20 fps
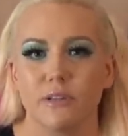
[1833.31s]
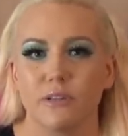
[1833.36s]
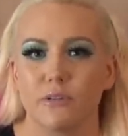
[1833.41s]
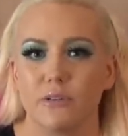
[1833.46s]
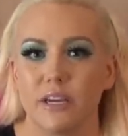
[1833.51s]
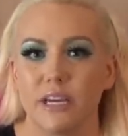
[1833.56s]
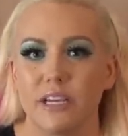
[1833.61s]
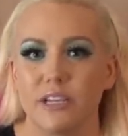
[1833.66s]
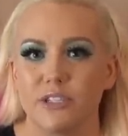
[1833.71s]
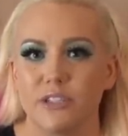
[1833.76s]

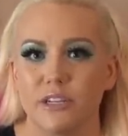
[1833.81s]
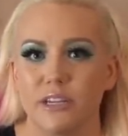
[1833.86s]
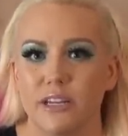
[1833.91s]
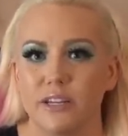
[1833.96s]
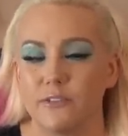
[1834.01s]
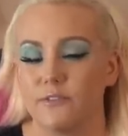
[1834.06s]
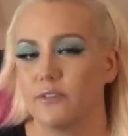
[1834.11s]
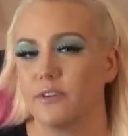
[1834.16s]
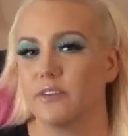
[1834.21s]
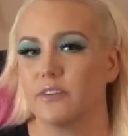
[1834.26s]
location
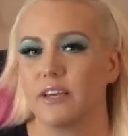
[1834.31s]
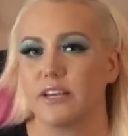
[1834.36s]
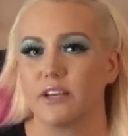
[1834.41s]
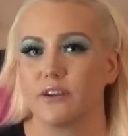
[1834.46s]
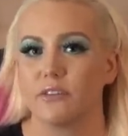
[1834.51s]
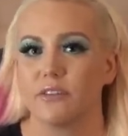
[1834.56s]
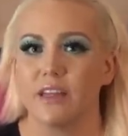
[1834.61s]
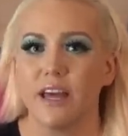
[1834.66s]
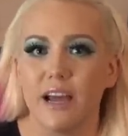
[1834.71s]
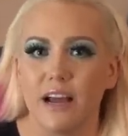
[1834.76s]
and feel like
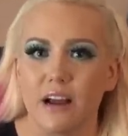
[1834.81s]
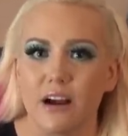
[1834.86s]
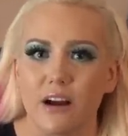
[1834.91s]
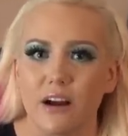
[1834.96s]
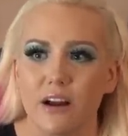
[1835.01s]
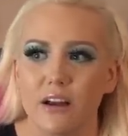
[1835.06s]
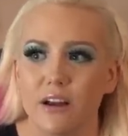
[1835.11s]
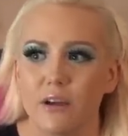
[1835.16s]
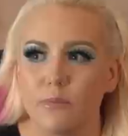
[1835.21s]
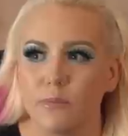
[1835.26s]
you're
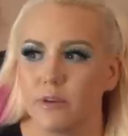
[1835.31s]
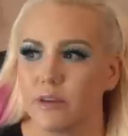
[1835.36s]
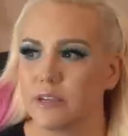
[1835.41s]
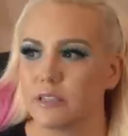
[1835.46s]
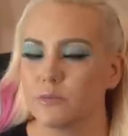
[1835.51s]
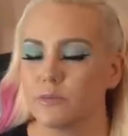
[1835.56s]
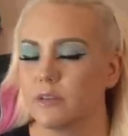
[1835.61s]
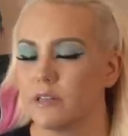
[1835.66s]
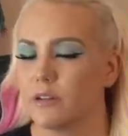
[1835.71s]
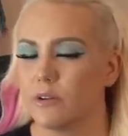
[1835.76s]
there,
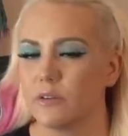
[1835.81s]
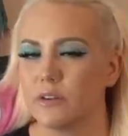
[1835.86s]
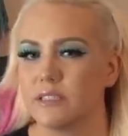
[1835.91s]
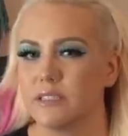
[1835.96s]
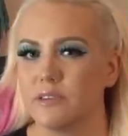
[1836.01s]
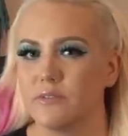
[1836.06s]
because we know as